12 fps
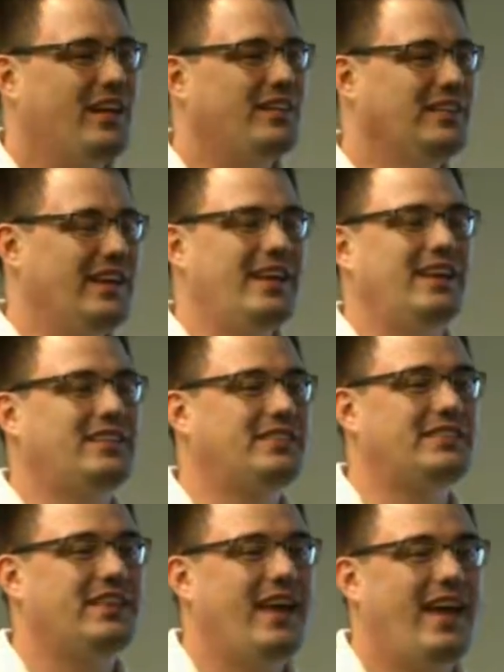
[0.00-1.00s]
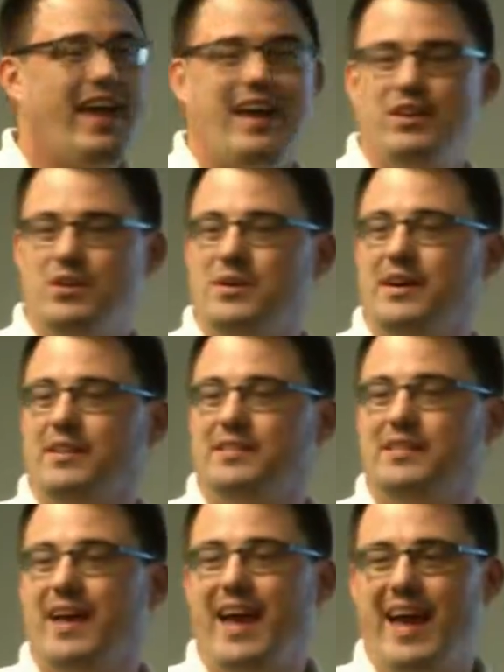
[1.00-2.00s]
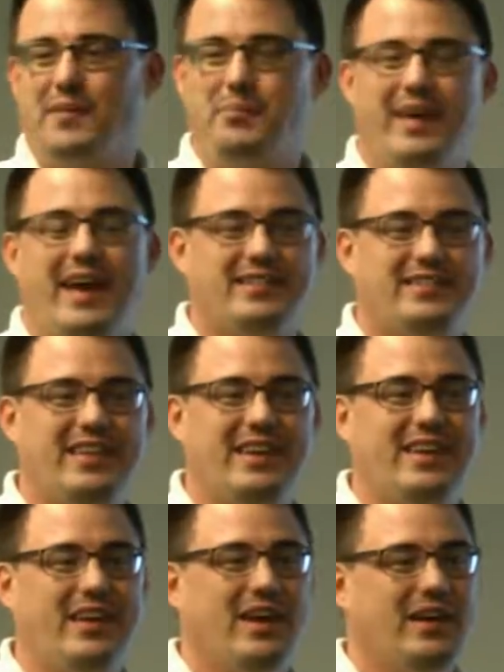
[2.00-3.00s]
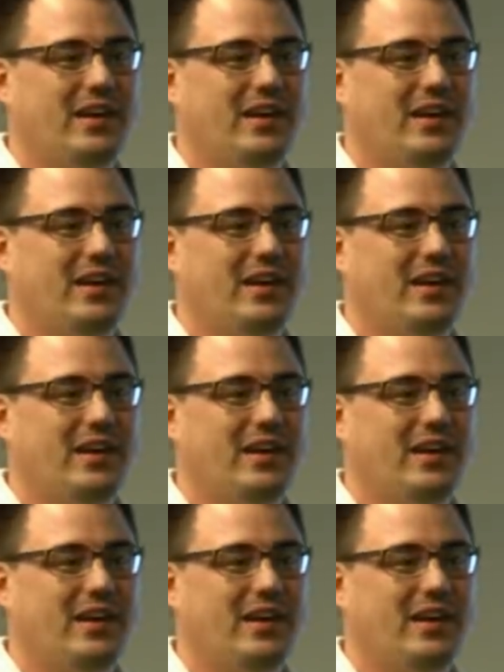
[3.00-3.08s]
Linux and Unix and BSD